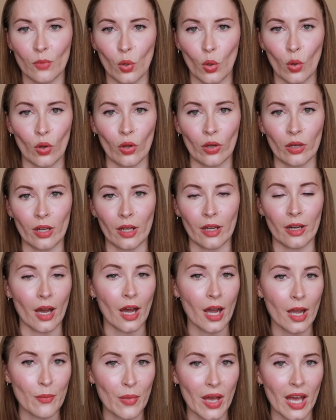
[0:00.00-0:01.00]
on an
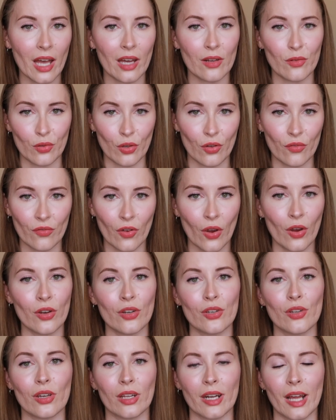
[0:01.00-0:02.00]
iPad or your
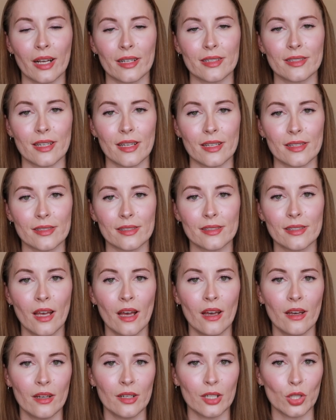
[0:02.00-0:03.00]
phone, you can access
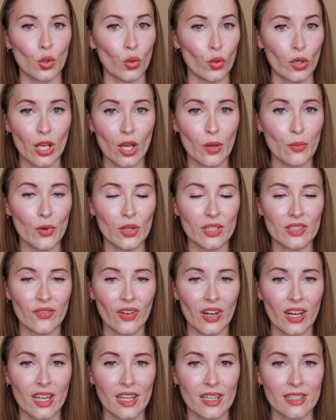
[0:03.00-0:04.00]
audiobooks
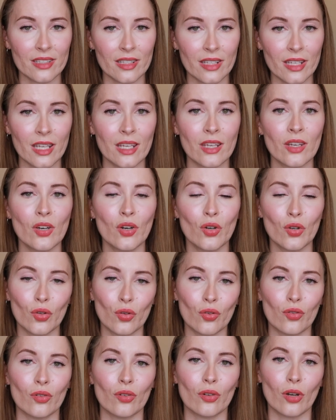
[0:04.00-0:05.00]
very easily,
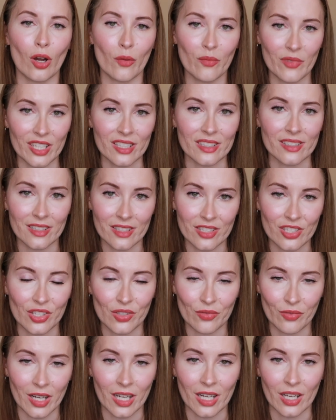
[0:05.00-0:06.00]
or obviously
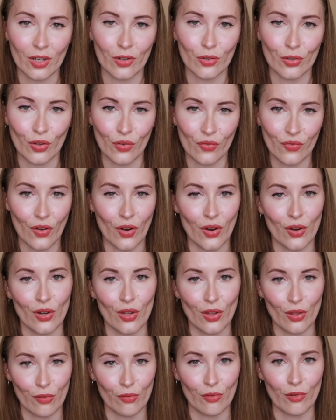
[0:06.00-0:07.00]
just reading on your phone
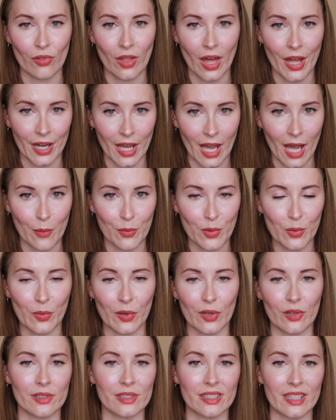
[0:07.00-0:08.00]
through that app,
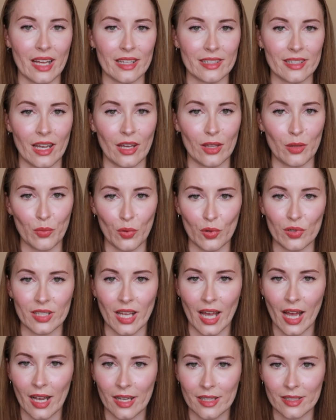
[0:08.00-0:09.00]
because that's how the books
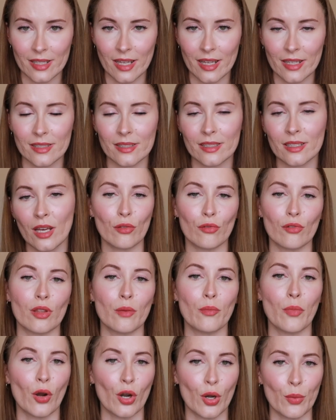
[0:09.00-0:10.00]
are accessed, through the
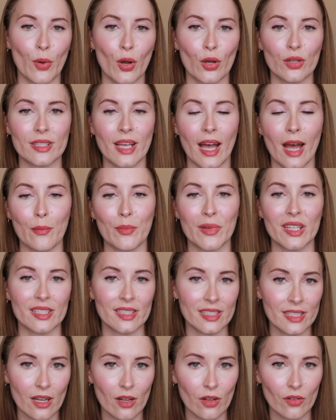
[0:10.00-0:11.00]
BorrowBox app
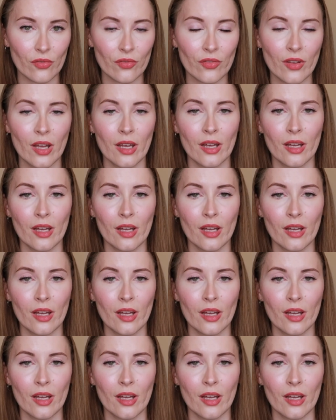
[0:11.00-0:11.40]
itself.